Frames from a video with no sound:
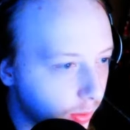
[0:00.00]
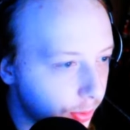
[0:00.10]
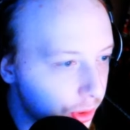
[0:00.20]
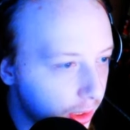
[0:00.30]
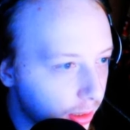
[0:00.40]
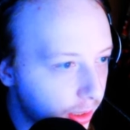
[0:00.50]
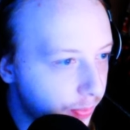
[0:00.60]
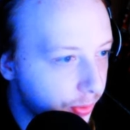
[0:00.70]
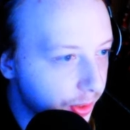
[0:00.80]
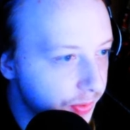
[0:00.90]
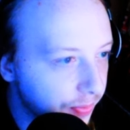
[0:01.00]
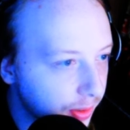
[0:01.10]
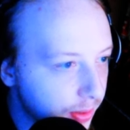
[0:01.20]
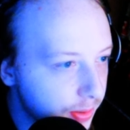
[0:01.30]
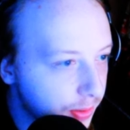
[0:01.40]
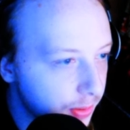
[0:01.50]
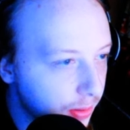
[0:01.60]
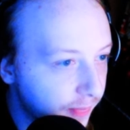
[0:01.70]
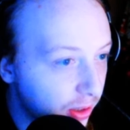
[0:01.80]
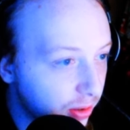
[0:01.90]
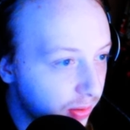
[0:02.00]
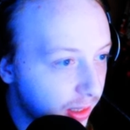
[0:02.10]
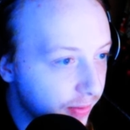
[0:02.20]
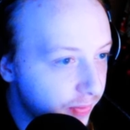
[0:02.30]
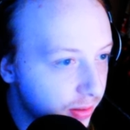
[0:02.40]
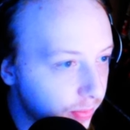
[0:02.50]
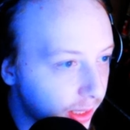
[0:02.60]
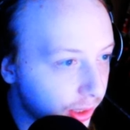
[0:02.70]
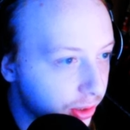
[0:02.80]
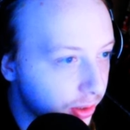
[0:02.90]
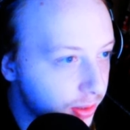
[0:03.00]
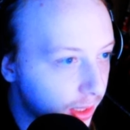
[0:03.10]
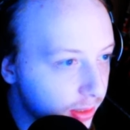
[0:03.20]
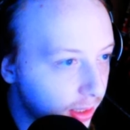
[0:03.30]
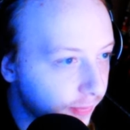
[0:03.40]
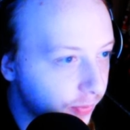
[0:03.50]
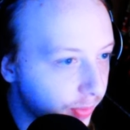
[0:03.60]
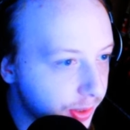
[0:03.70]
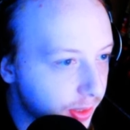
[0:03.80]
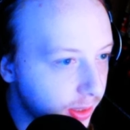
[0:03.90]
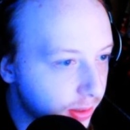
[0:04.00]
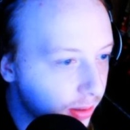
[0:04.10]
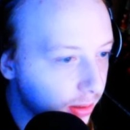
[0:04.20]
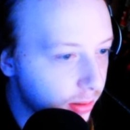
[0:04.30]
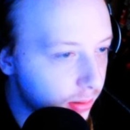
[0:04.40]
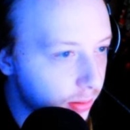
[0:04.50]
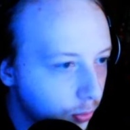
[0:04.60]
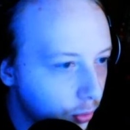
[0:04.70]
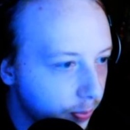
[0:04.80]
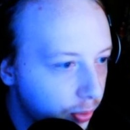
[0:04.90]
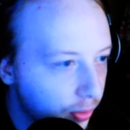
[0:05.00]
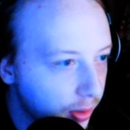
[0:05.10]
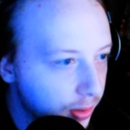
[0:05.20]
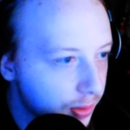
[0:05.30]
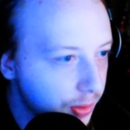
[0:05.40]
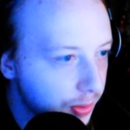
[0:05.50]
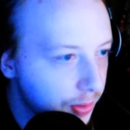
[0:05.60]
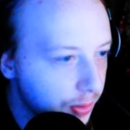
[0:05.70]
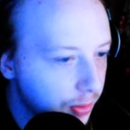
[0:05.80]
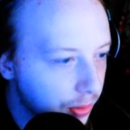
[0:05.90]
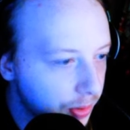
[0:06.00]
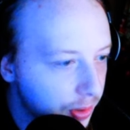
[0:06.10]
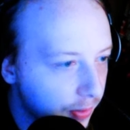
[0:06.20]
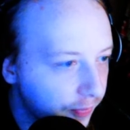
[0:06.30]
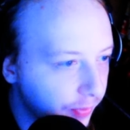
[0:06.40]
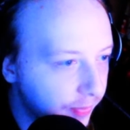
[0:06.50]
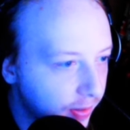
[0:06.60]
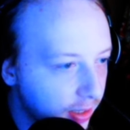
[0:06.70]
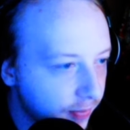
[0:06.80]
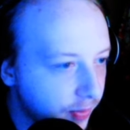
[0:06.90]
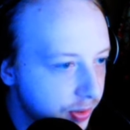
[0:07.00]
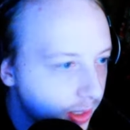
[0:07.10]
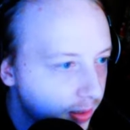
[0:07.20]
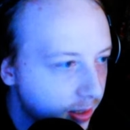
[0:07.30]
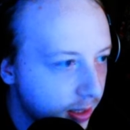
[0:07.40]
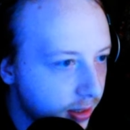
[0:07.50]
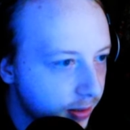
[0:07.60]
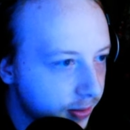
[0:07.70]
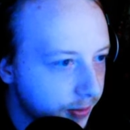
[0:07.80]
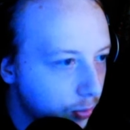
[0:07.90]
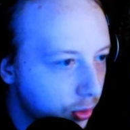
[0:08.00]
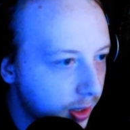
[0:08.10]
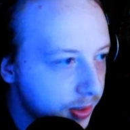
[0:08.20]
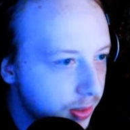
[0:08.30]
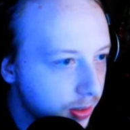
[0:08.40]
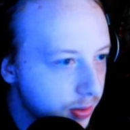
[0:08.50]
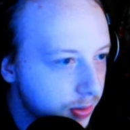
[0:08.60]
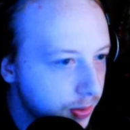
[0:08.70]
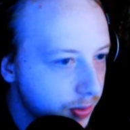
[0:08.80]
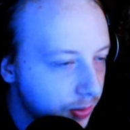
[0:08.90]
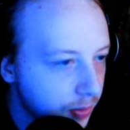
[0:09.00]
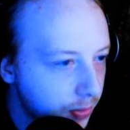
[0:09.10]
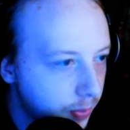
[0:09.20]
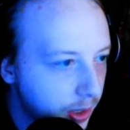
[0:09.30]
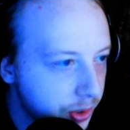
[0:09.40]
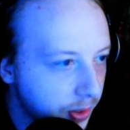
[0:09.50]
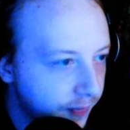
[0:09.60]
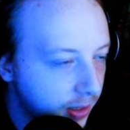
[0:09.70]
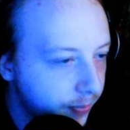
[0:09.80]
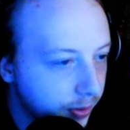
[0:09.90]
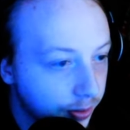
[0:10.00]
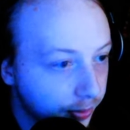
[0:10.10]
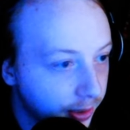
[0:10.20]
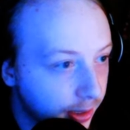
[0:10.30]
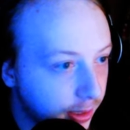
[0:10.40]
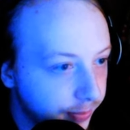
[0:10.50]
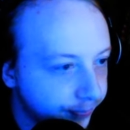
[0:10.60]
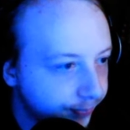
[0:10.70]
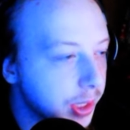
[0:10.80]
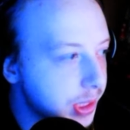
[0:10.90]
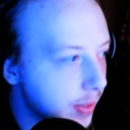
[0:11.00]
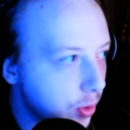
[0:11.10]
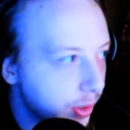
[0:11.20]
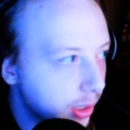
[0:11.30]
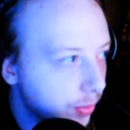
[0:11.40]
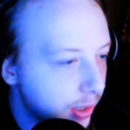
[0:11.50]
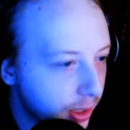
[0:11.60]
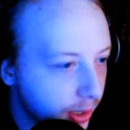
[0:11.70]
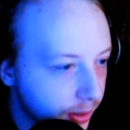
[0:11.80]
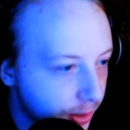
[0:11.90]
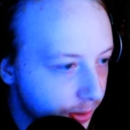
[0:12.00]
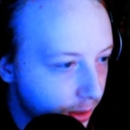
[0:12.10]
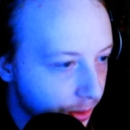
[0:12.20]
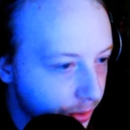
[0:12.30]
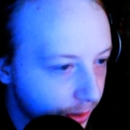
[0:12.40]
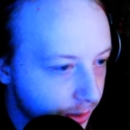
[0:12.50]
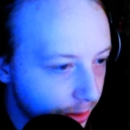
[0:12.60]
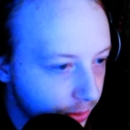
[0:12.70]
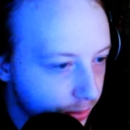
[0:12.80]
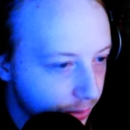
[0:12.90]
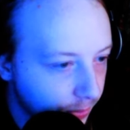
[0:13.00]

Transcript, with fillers: All right, she got a lot of points from this. VR11. I mean, I could take that for my secondary. More points. Another self revive. take that. More essence. PhD Flopper, don't need that. All right, keep going here. We need to get these contracts done.